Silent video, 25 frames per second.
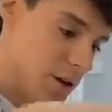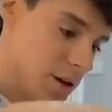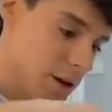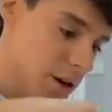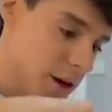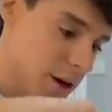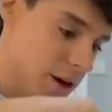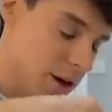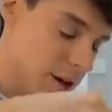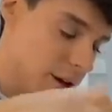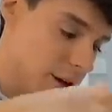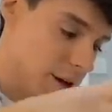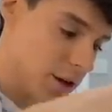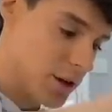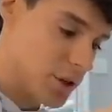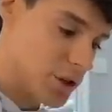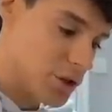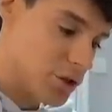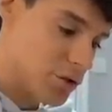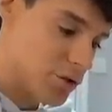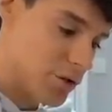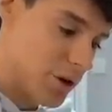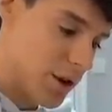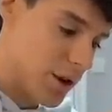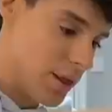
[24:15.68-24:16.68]
kind of like
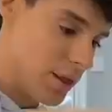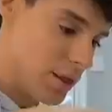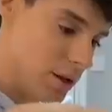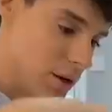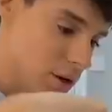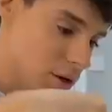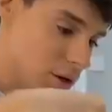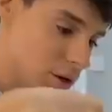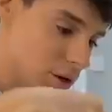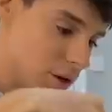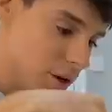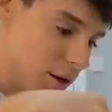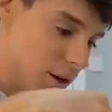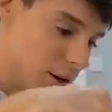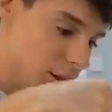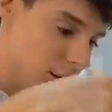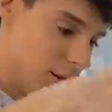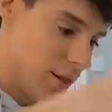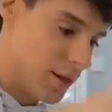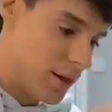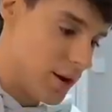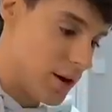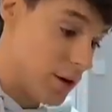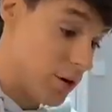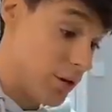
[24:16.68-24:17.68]
shred the turkey
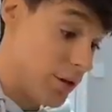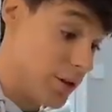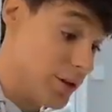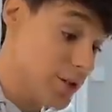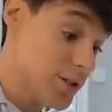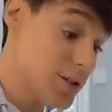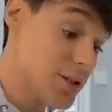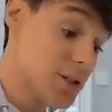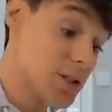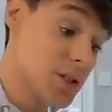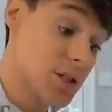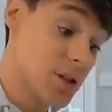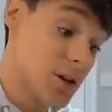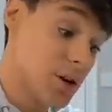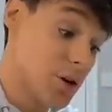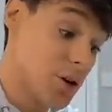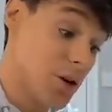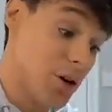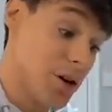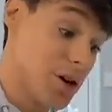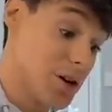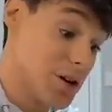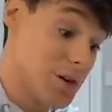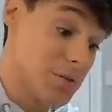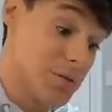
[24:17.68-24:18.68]
in there. This is
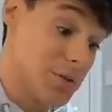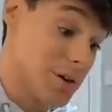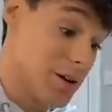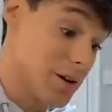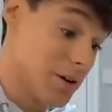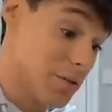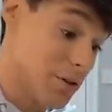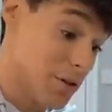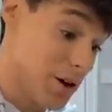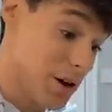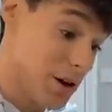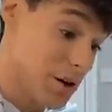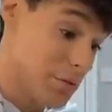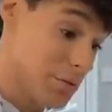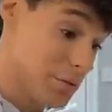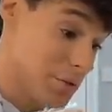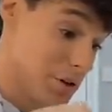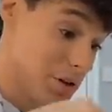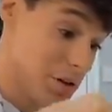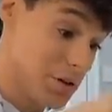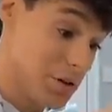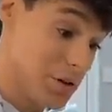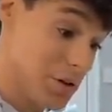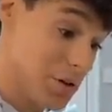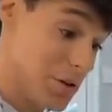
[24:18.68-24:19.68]
going to be
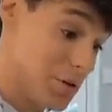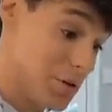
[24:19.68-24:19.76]
incredible.